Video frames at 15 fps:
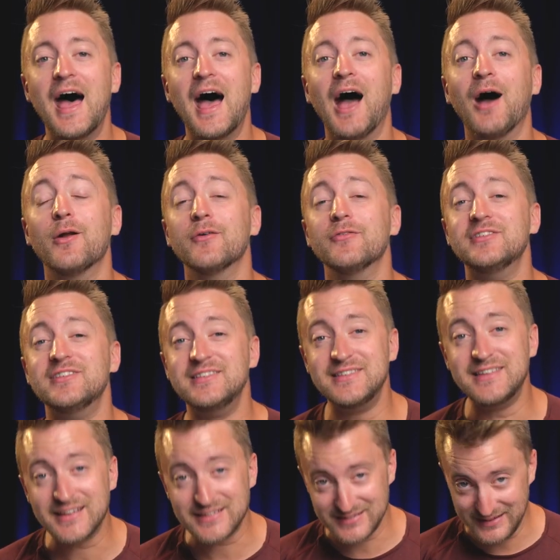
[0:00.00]
out of
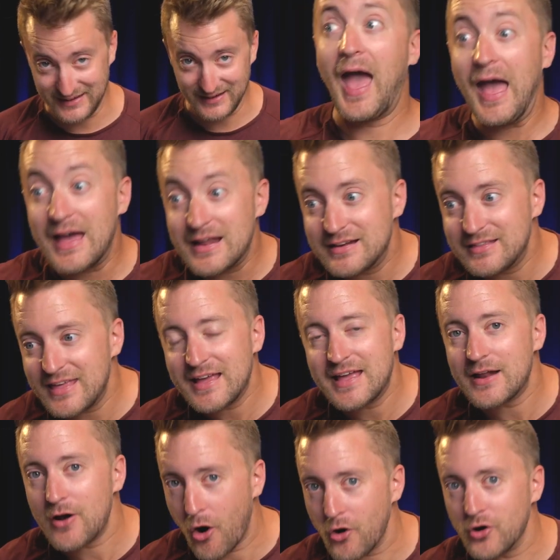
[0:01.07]
60. And they
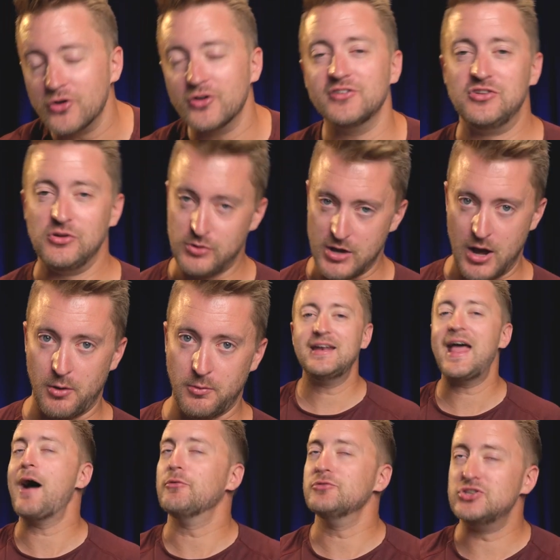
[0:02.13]
get harder as you go.
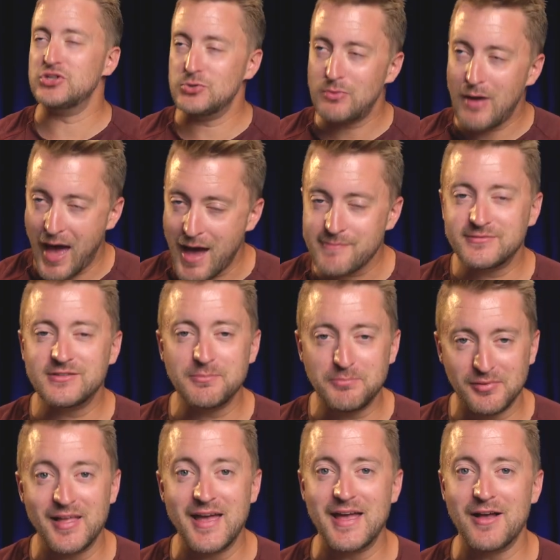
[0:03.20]
Now, do you have to
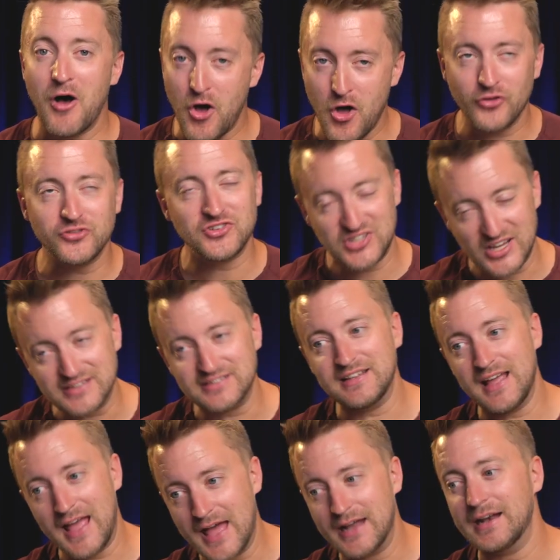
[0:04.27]
play all
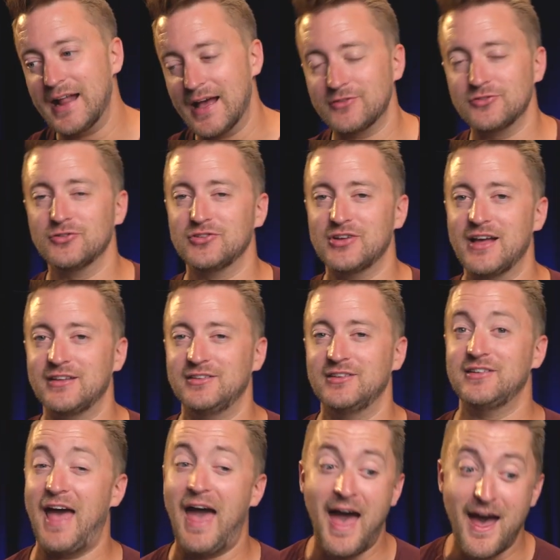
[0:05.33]
60 Hanon exercises
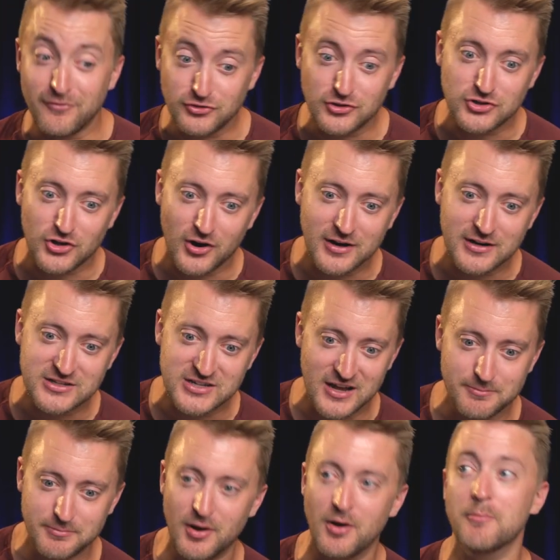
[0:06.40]
at the target
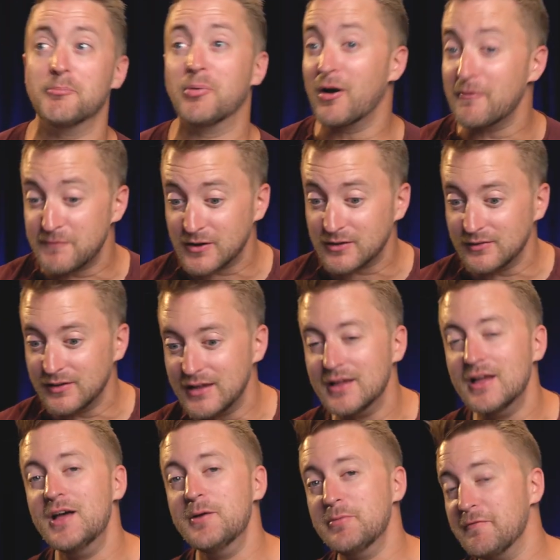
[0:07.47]
tempo perfectly
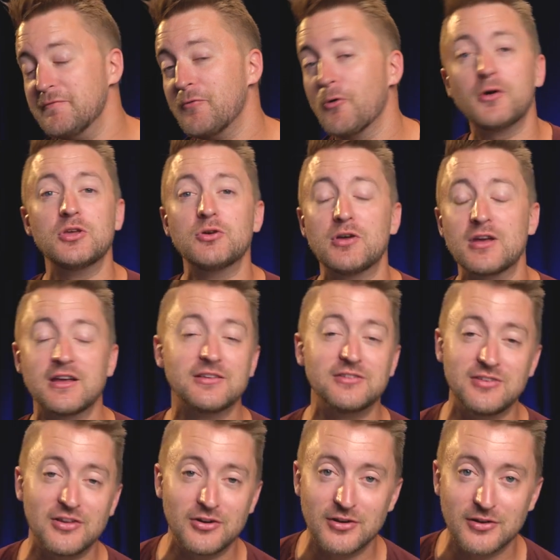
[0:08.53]
before you can
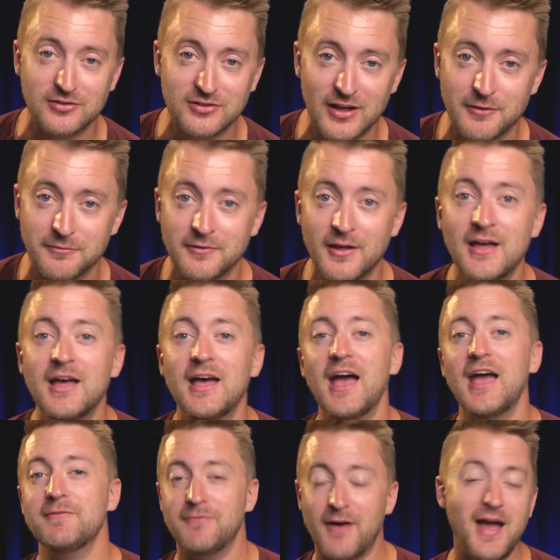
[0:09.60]
consider yourself
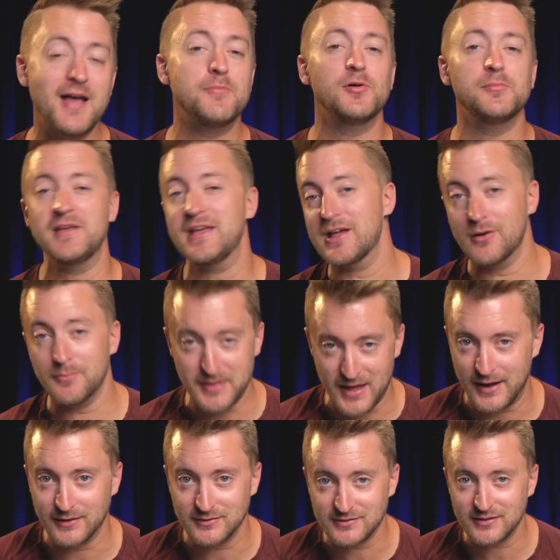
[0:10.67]
a viable beginner
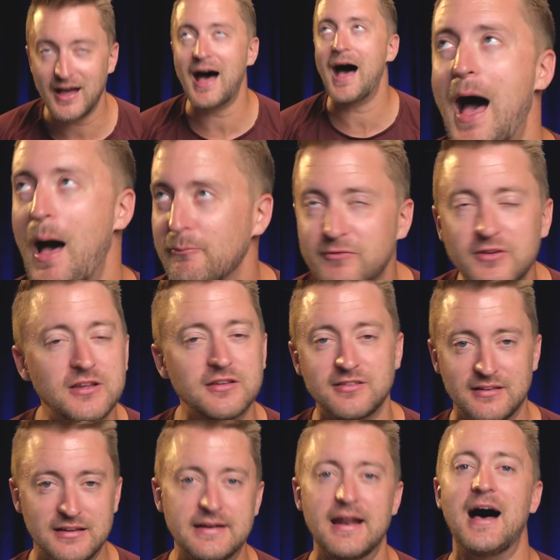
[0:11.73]
pianist?
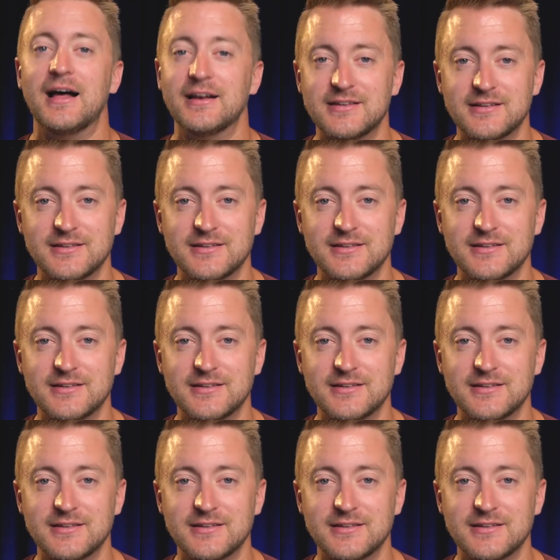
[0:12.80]
Obviously not.